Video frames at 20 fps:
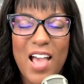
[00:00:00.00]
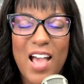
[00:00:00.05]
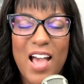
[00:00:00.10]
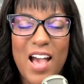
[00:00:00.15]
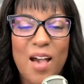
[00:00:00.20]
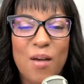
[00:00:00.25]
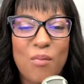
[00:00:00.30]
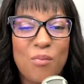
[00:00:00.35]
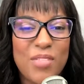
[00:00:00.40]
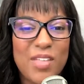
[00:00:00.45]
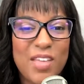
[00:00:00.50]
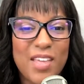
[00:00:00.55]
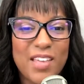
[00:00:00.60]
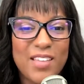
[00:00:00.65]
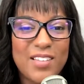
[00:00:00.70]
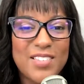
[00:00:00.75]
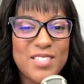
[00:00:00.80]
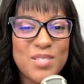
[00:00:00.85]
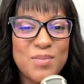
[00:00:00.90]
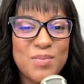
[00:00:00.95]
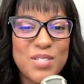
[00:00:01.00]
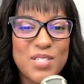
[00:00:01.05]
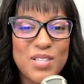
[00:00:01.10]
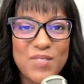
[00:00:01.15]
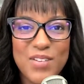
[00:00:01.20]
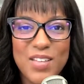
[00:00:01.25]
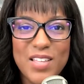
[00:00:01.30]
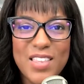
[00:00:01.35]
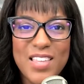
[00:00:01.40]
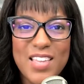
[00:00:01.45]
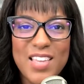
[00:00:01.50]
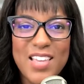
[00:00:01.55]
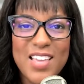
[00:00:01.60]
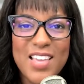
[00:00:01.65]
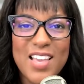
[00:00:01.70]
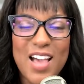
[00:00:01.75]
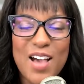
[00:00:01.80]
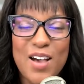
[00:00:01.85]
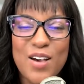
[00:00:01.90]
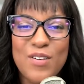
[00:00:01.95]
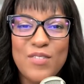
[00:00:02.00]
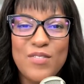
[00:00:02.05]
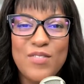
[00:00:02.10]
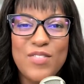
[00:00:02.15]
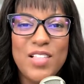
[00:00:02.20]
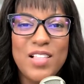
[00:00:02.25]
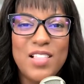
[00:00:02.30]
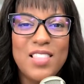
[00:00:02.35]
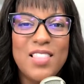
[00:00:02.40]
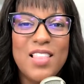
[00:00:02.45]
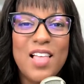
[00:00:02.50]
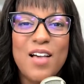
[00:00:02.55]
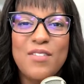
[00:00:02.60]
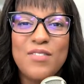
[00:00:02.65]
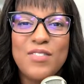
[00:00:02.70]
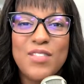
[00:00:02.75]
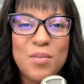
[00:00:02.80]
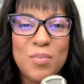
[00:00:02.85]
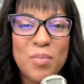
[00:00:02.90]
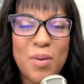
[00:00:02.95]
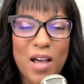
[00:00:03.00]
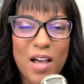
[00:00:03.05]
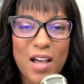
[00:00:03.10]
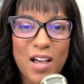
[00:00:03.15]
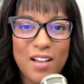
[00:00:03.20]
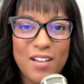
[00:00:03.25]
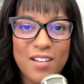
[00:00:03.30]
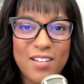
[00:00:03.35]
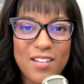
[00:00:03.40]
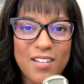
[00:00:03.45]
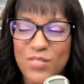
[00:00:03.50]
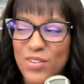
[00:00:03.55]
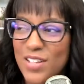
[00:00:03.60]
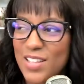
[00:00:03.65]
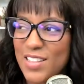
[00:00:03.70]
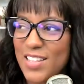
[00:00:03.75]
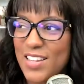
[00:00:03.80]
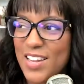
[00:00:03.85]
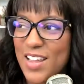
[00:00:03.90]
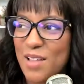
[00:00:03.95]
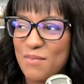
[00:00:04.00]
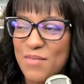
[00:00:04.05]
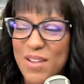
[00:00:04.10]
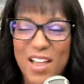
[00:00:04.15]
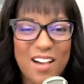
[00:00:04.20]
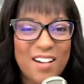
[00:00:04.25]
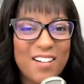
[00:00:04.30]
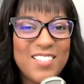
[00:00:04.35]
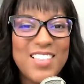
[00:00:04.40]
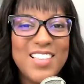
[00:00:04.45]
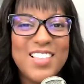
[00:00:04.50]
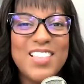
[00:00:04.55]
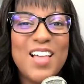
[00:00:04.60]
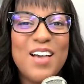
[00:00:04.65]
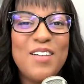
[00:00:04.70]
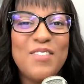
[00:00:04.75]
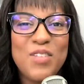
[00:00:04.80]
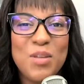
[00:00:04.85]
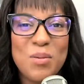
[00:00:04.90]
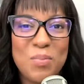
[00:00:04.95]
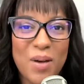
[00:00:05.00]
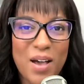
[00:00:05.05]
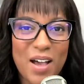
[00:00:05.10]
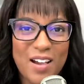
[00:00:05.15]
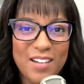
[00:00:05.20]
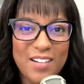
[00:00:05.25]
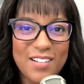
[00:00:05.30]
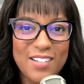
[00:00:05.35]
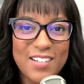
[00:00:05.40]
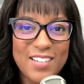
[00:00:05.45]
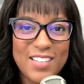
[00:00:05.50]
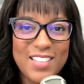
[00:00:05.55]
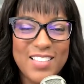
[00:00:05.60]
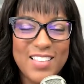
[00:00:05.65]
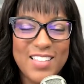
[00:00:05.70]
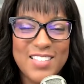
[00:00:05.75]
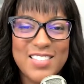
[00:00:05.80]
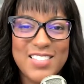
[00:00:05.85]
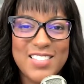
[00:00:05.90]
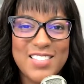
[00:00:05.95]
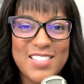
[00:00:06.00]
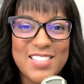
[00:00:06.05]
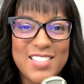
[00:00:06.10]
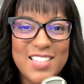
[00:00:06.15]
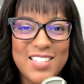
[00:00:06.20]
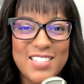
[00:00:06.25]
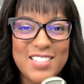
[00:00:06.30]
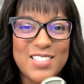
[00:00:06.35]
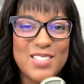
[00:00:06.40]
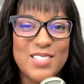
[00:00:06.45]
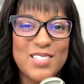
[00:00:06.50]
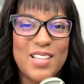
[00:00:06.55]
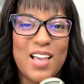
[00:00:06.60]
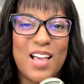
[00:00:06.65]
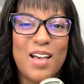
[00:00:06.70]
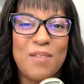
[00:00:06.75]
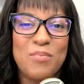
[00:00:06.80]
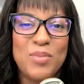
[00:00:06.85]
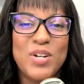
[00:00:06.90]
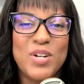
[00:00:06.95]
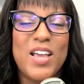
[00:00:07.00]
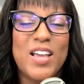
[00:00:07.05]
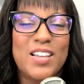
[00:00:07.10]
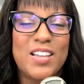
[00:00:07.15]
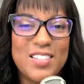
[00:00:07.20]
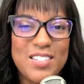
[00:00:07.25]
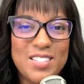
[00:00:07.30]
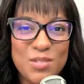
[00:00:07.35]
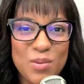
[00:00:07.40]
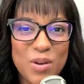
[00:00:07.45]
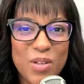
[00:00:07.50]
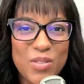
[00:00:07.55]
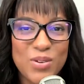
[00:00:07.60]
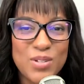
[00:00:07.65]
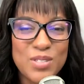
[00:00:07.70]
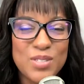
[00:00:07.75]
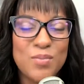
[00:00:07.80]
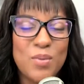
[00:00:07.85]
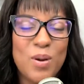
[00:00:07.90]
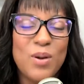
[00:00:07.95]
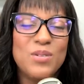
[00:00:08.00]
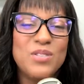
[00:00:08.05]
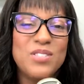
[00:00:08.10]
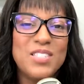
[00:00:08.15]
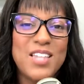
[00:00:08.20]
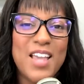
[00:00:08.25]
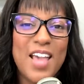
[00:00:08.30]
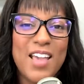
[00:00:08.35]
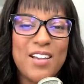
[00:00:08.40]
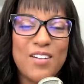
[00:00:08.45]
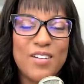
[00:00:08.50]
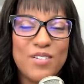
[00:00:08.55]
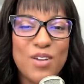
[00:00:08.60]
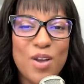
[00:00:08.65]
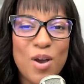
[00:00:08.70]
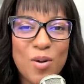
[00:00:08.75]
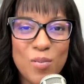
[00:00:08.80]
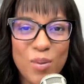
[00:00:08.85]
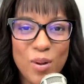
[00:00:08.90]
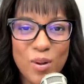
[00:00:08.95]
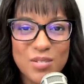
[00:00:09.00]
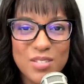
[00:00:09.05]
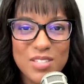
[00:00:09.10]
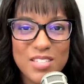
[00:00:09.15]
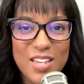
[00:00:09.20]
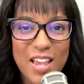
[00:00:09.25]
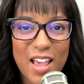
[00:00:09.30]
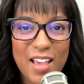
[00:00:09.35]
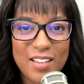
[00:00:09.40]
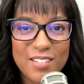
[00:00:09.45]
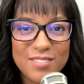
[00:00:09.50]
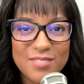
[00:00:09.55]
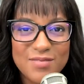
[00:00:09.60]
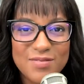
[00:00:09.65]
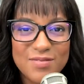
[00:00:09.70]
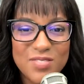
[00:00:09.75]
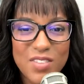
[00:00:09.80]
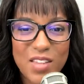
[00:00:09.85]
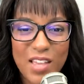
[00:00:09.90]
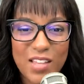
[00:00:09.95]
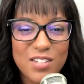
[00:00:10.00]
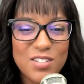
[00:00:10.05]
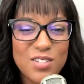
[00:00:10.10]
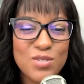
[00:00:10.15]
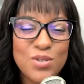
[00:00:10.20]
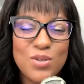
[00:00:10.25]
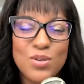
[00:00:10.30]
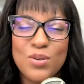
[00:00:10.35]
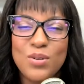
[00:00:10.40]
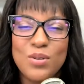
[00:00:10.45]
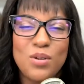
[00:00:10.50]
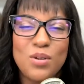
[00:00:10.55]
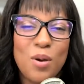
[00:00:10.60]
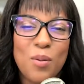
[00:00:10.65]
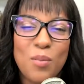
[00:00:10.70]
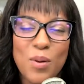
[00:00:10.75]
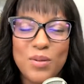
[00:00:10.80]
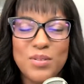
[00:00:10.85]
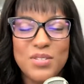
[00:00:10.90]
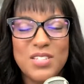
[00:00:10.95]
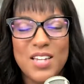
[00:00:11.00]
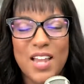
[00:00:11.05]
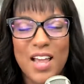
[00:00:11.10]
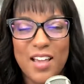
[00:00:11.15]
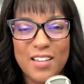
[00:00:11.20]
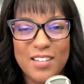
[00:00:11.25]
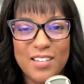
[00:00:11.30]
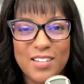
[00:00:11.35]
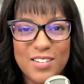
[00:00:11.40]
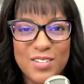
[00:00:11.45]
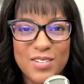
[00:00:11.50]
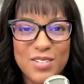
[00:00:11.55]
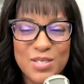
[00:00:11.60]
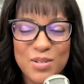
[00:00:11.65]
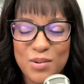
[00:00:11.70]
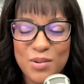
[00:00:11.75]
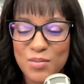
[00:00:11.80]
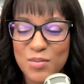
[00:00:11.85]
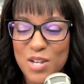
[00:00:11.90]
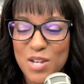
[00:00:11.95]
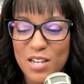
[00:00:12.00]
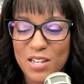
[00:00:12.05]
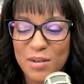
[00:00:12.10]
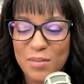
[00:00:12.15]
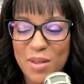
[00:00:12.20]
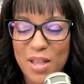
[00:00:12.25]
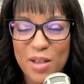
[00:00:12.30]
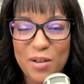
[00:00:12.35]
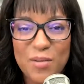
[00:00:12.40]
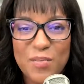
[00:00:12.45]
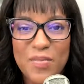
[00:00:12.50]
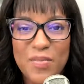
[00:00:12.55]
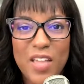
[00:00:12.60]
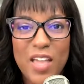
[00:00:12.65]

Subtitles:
I'm thinking specifically of the lovely pug, forget the name now, the lovely pug that's predicts whether it's a bones day or no bones day. Okay? Just Google no bones day and you'll see what I'm talking about.